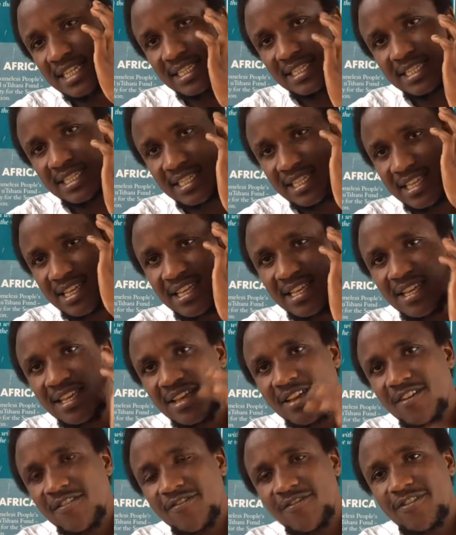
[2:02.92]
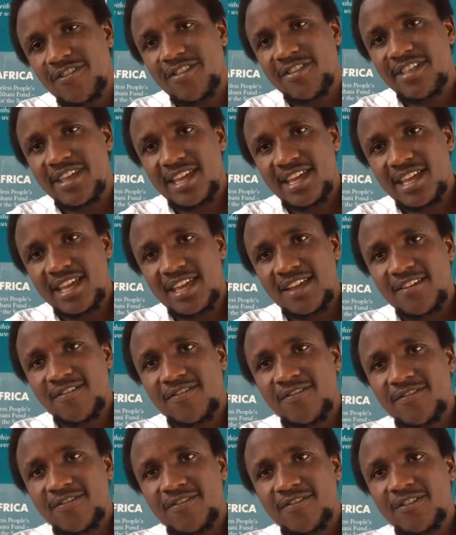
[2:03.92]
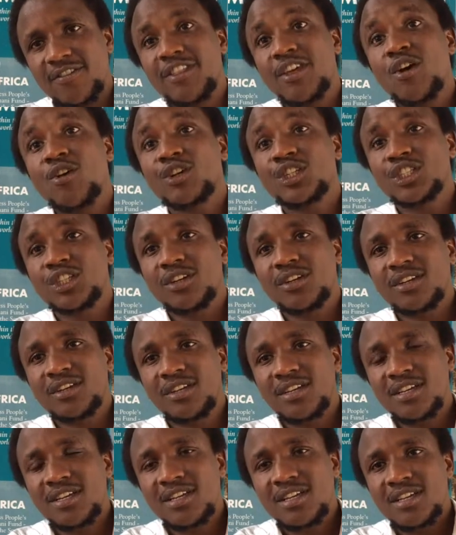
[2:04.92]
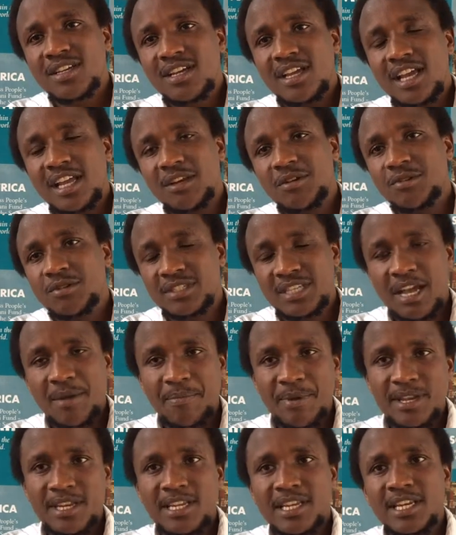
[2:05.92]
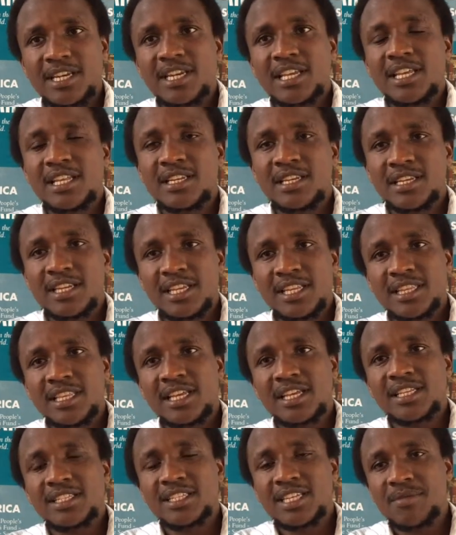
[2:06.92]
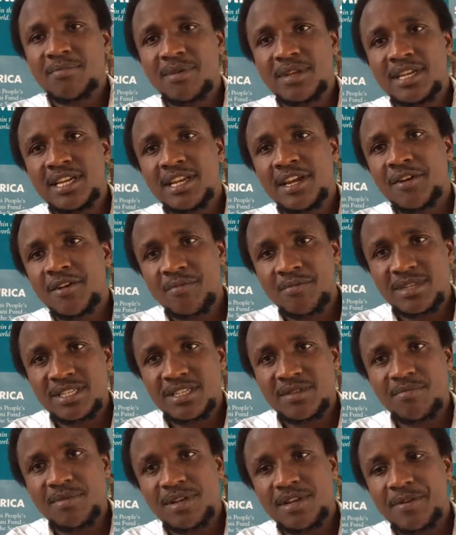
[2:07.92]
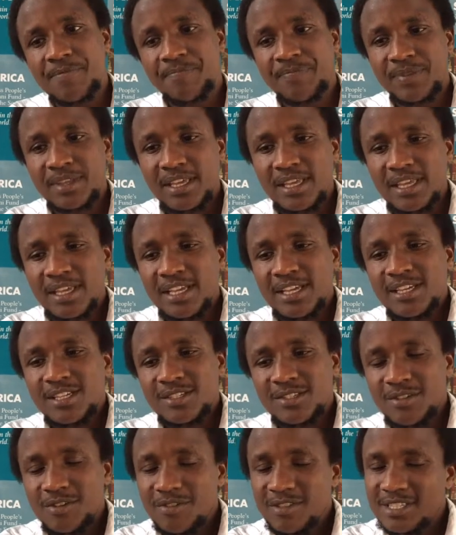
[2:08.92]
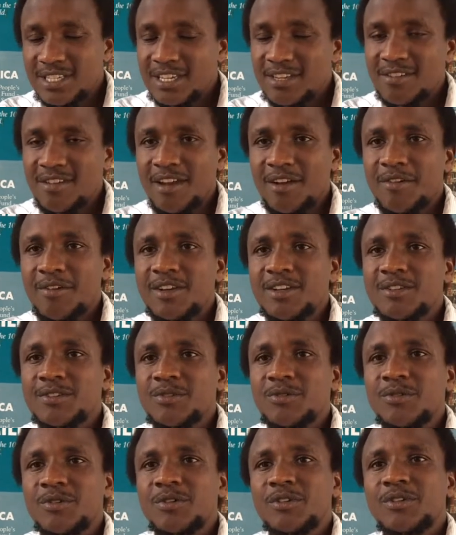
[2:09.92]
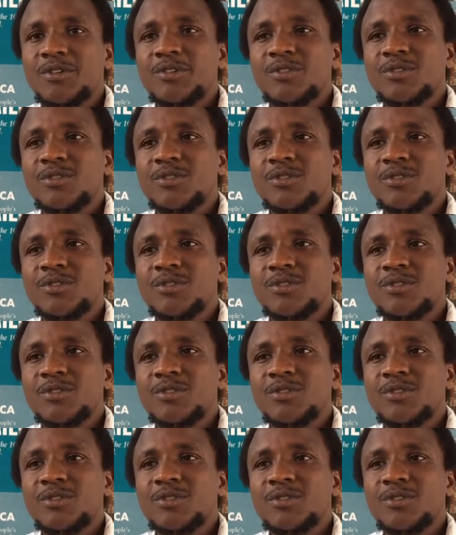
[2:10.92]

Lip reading: dates for the auction, and it was happening in the CBD, Nairobi CBD. So we said we are going to